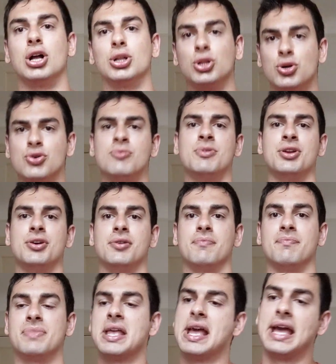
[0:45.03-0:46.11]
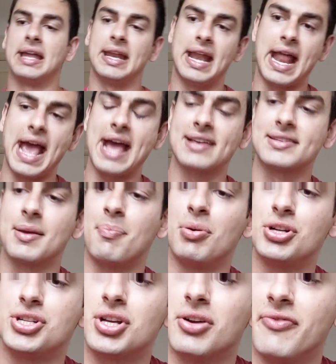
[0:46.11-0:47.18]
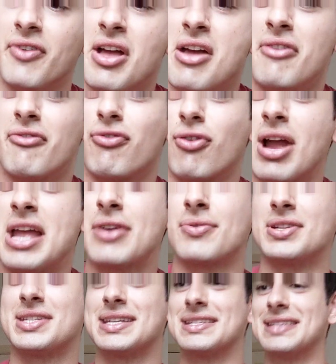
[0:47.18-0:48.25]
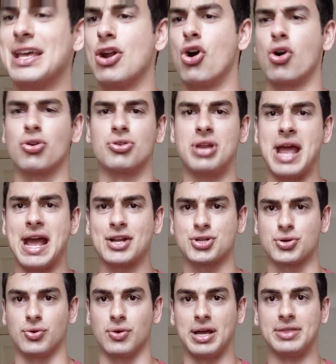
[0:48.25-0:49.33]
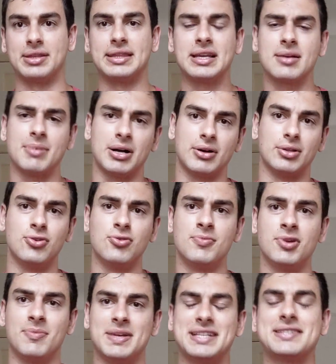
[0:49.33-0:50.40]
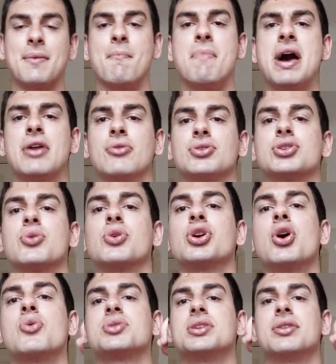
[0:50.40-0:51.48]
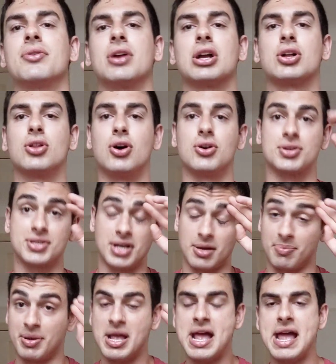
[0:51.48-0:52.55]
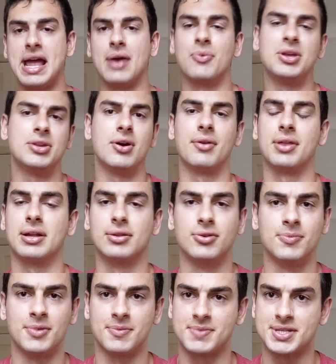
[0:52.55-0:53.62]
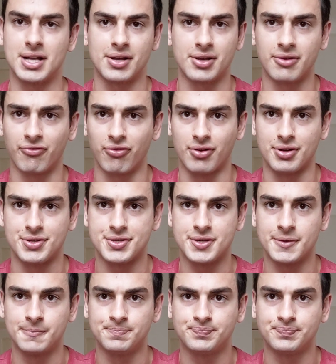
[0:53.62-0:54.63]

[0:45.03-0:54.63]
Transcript: aluminum and it has a bunch of fragrances that aren't natural. And the thing about aluminum, it's a metal, so it goes in there and clogs up. And we know that aluminum's not good for us.